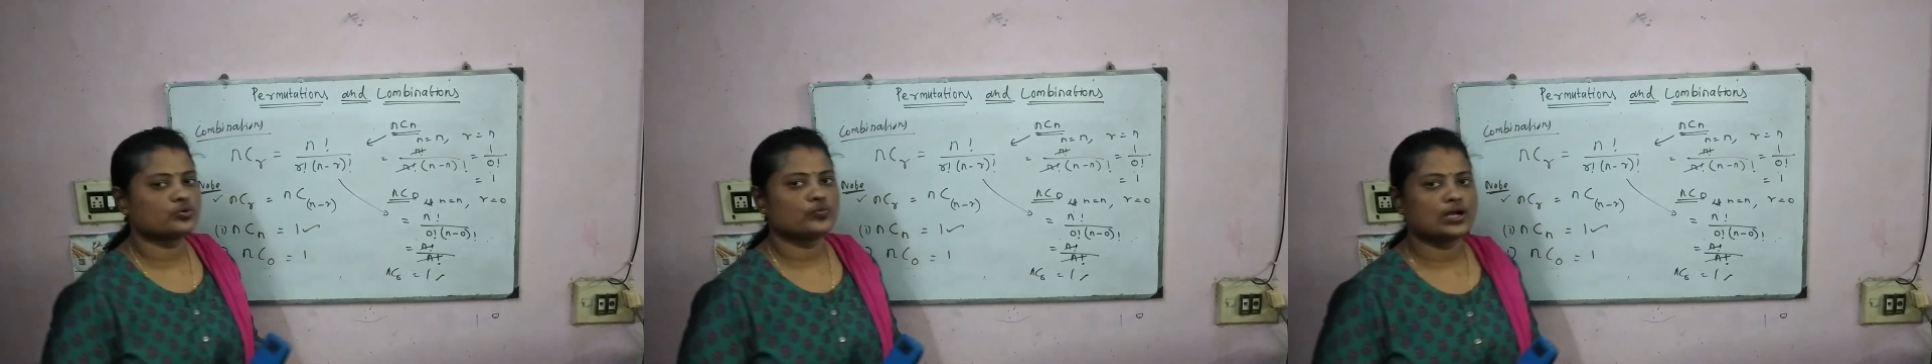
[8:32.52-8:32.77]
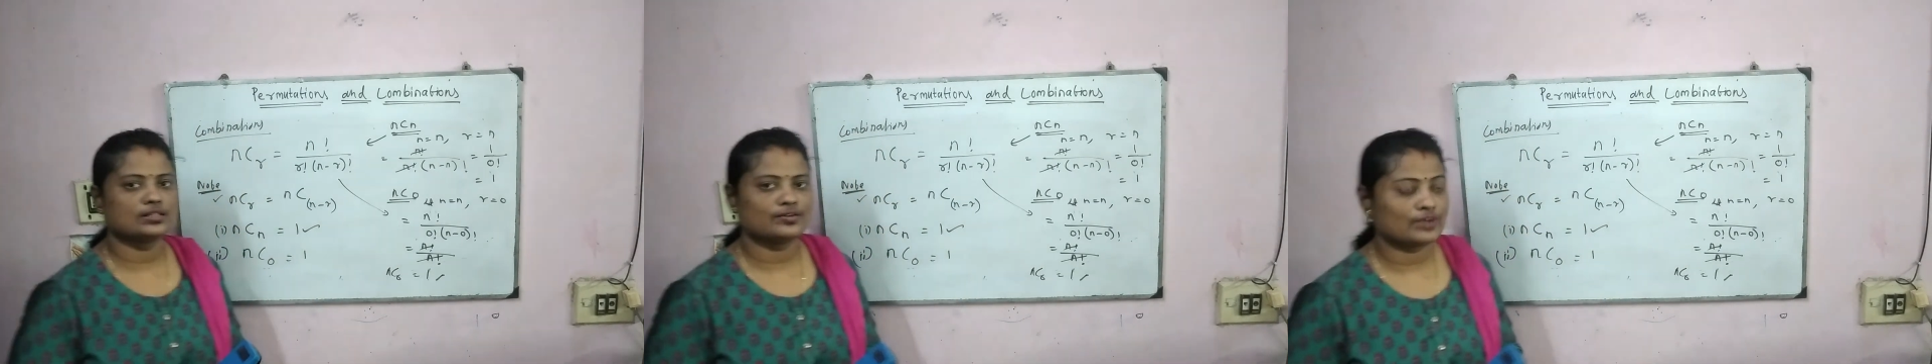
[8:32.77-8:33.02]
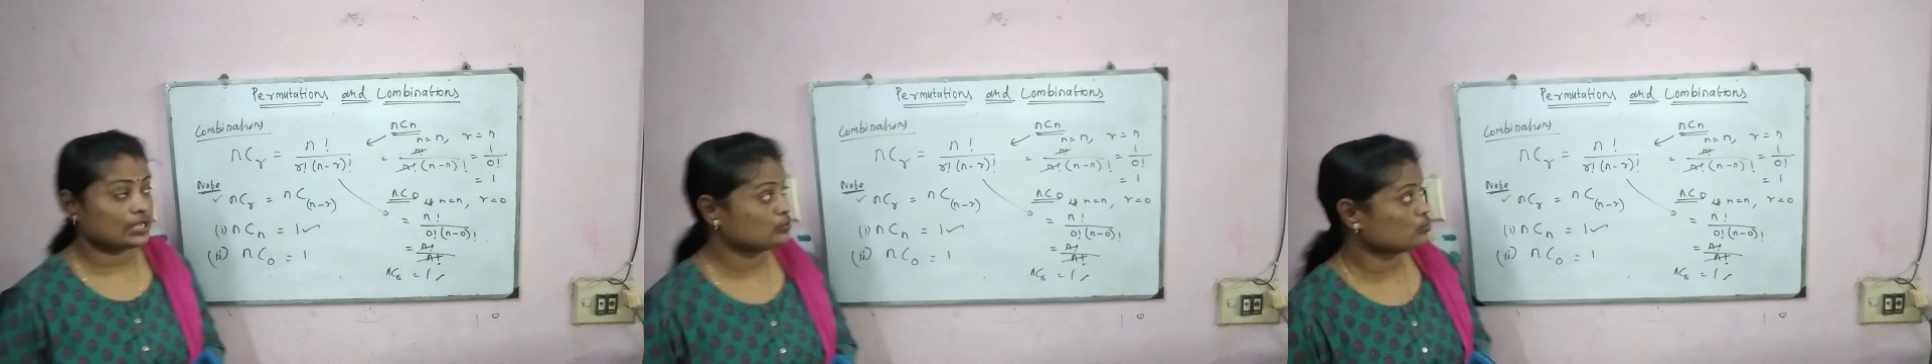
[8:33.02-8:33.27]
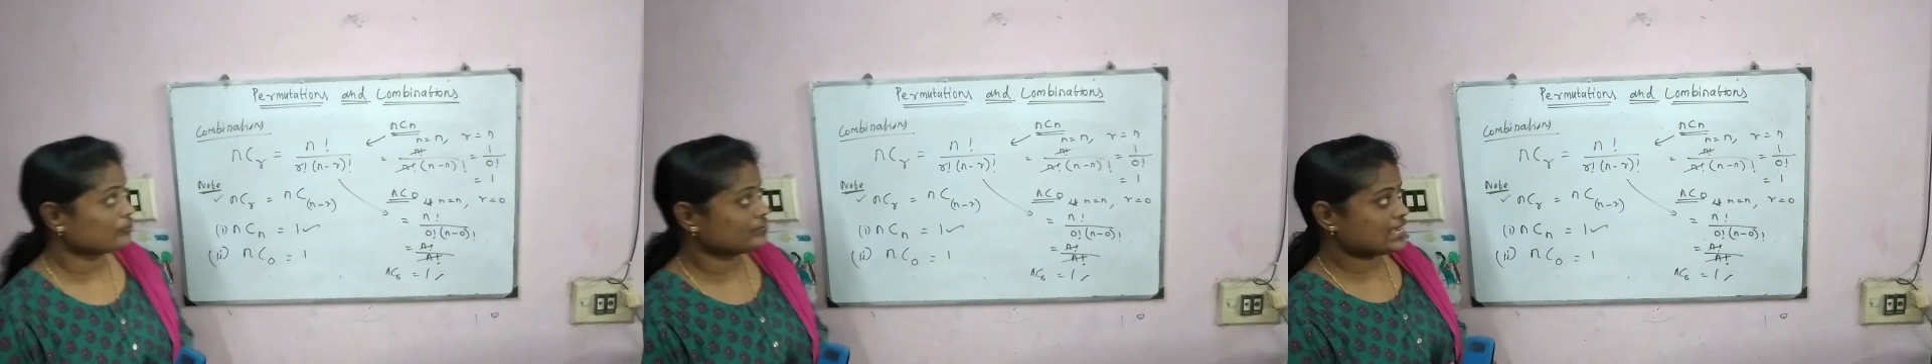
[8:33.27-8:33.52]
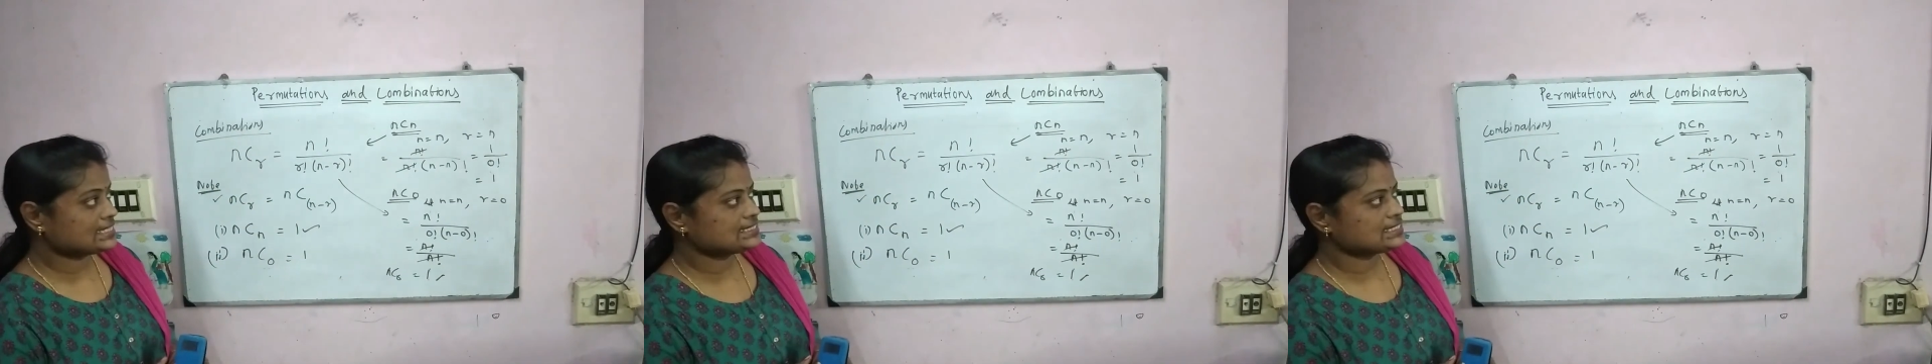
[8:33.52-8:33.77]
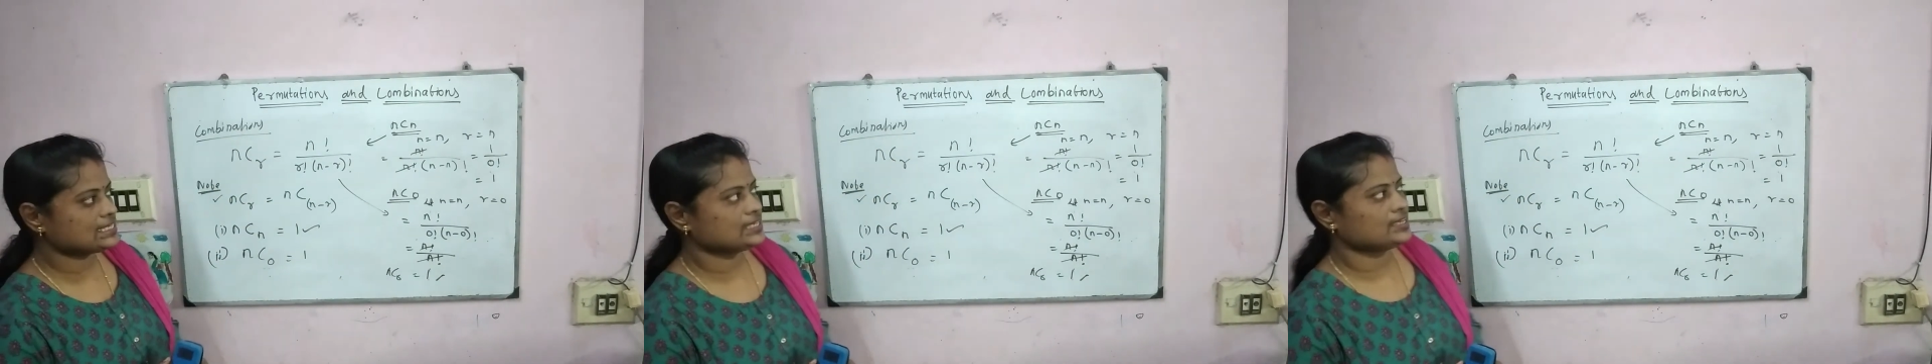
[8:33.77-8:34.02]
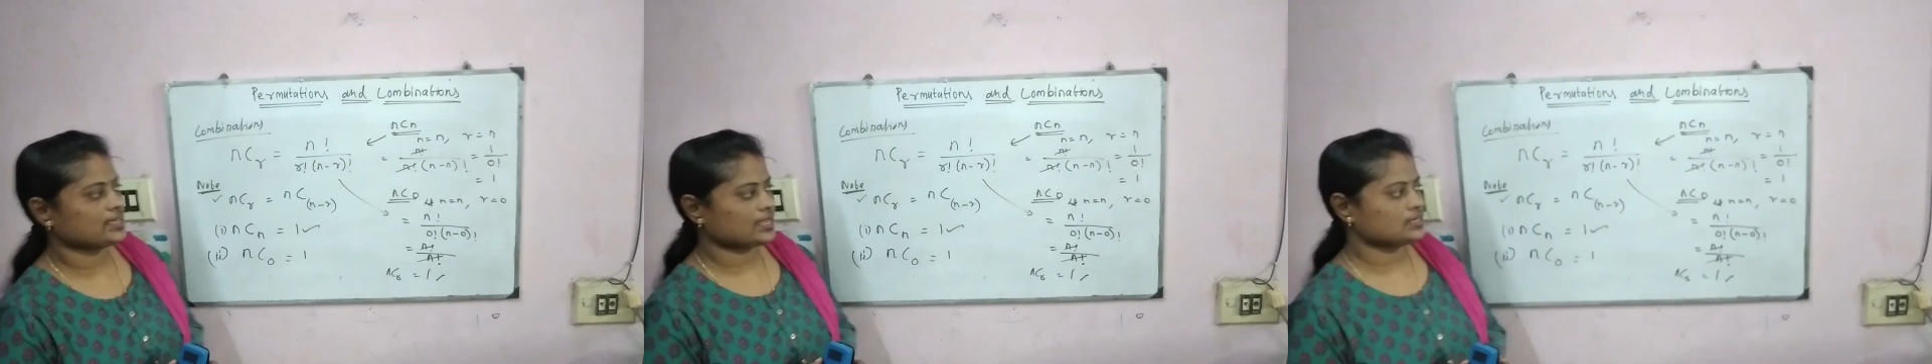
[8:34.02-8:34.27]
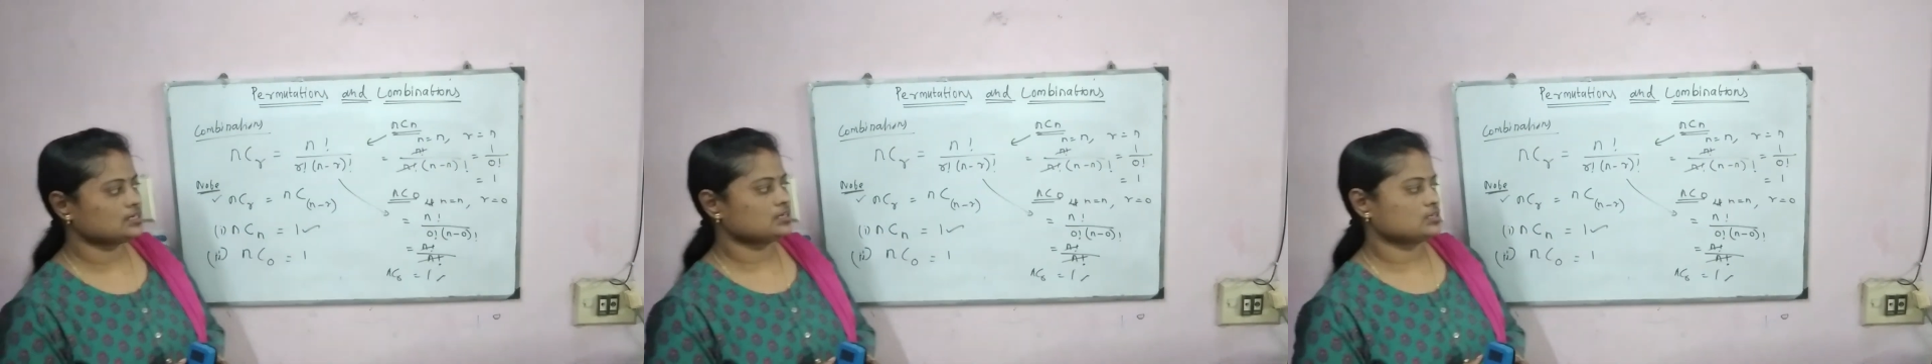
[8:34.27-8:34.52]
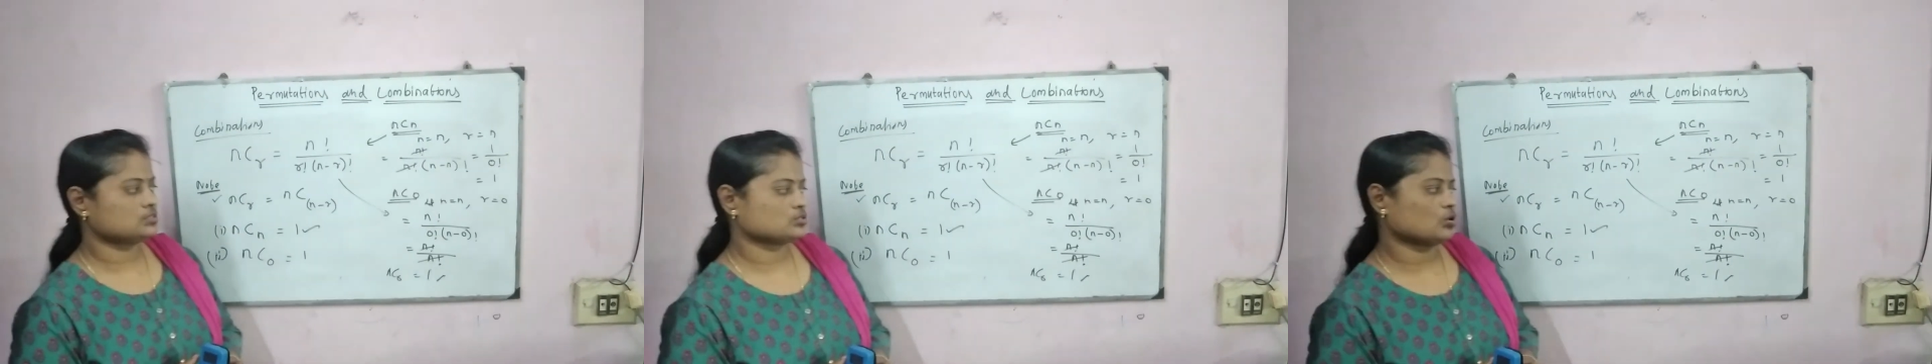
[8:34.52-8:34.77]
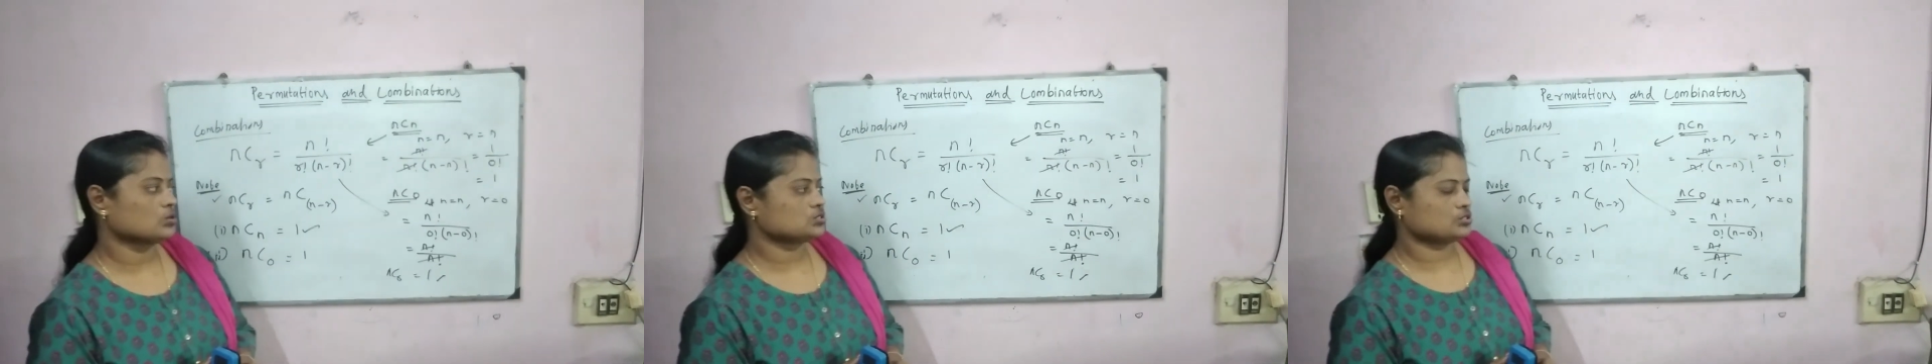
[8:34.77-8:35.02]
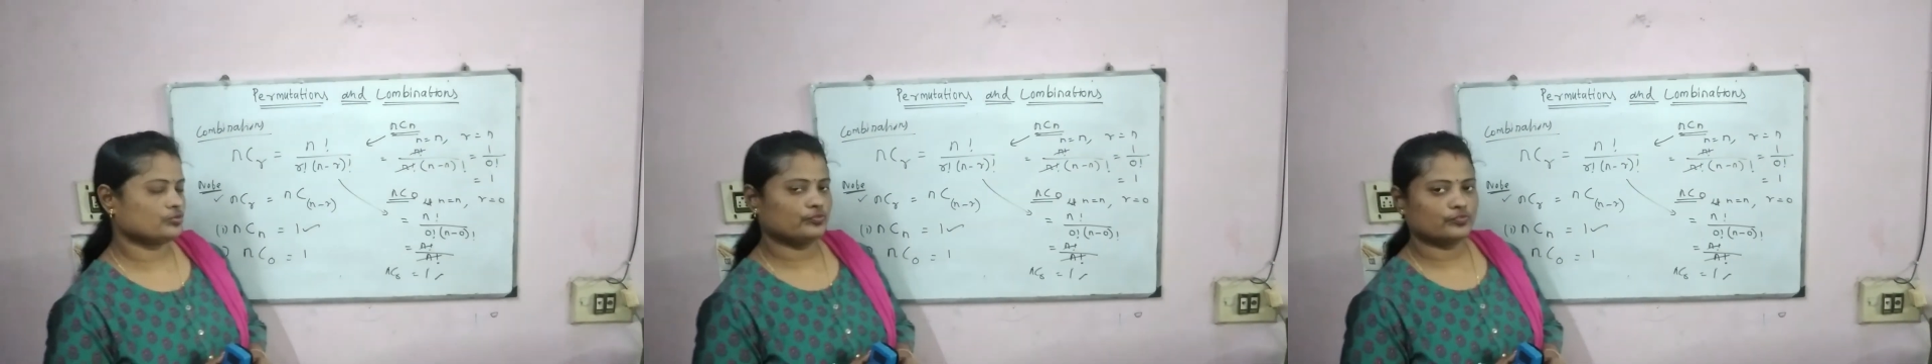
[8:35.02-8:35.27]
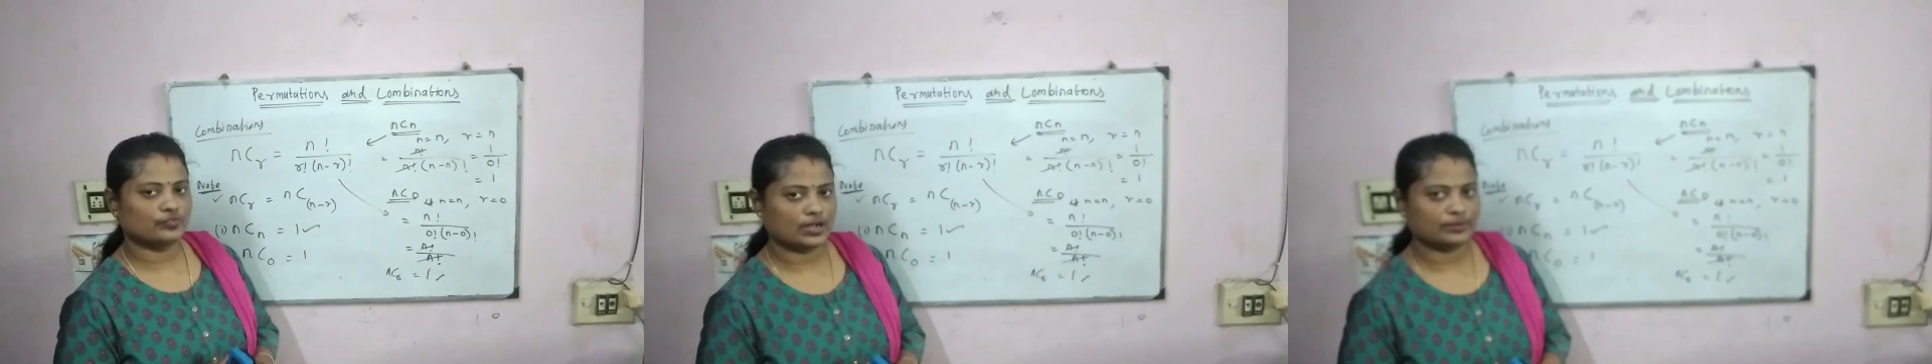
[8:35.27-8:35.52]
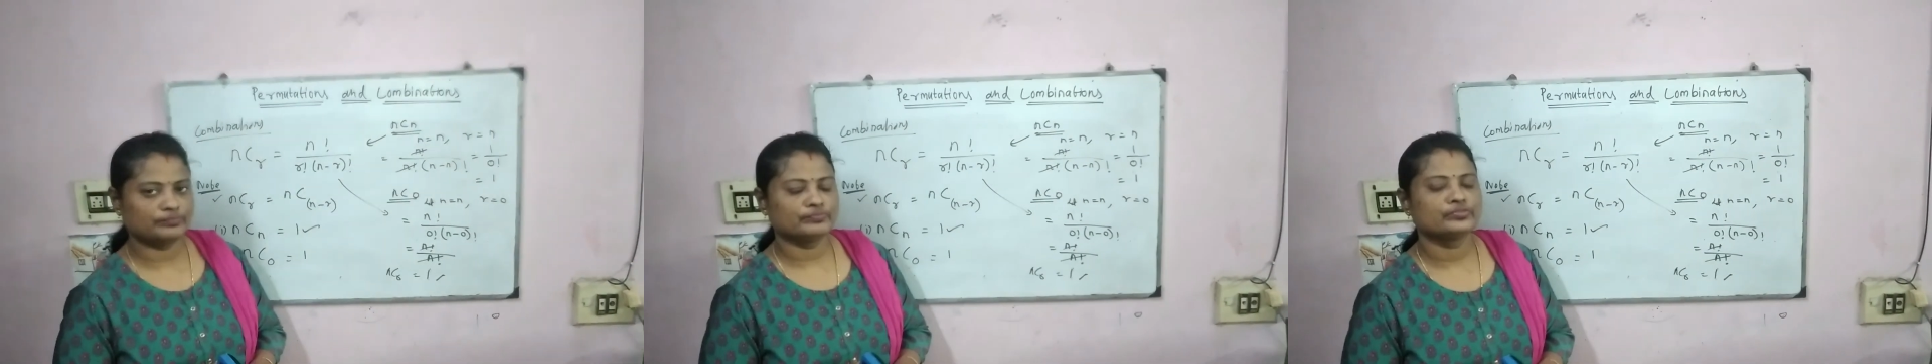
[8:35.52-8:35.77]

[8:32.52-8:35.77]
1. The value of NCN is also 1.